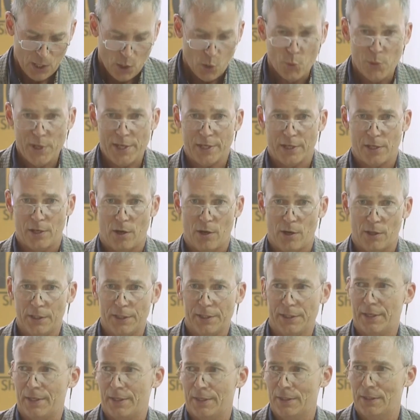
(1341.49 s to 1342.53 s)
We call
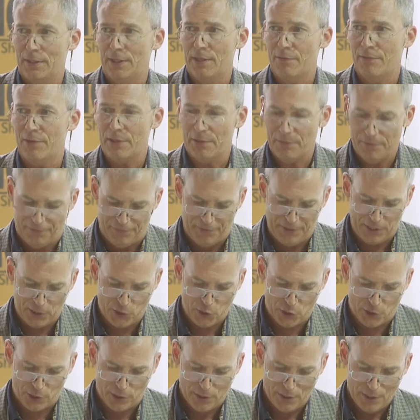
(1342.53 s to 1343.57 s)
it a living
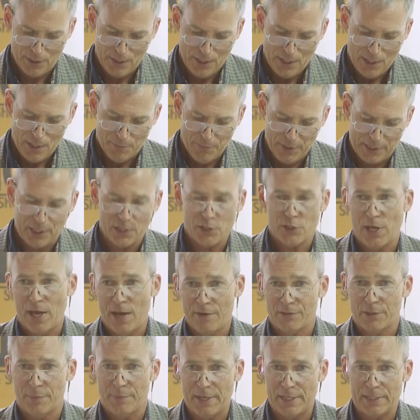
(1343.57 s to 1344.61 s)
finish because you
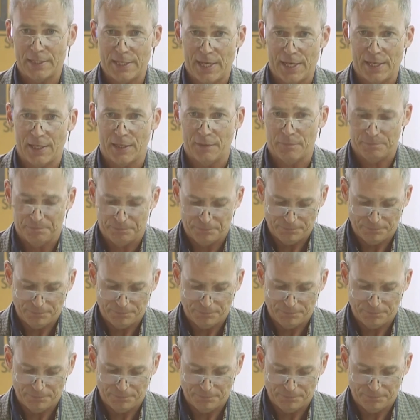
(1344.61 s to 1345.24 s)
have to maintain it.